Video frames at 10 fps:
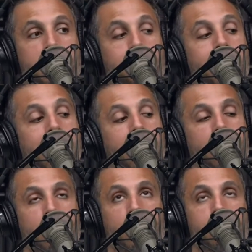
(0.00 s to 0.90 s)

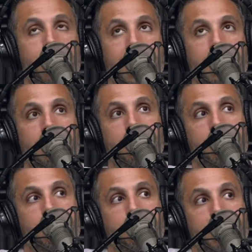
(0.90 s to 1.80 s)
may
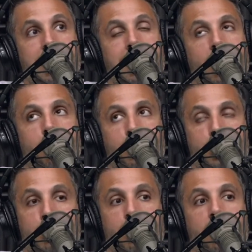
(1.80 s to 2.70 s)
be an
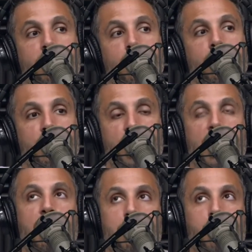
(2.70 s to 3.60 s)
opportunity for you to
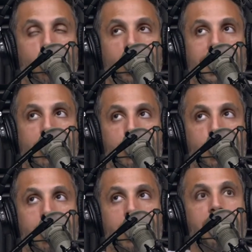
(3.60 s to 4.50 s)
change up your workout
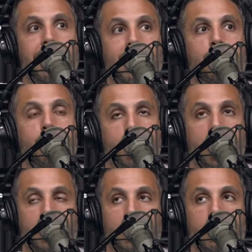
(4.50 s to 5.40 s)
so much that it gets your
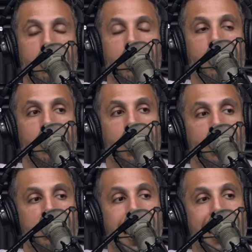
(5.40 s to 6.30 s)
body
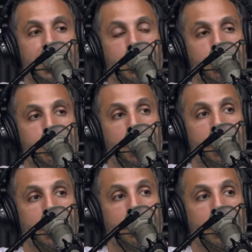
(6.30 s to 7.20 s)
to actually
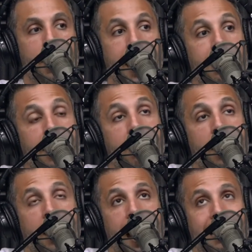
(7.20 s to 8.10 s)
respond.
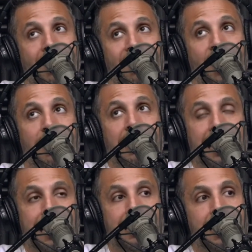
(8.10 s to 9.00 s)
And at the very
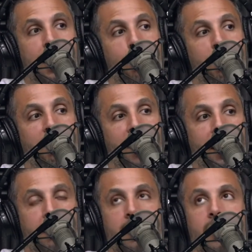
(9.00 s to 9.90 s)
least, it'll prevent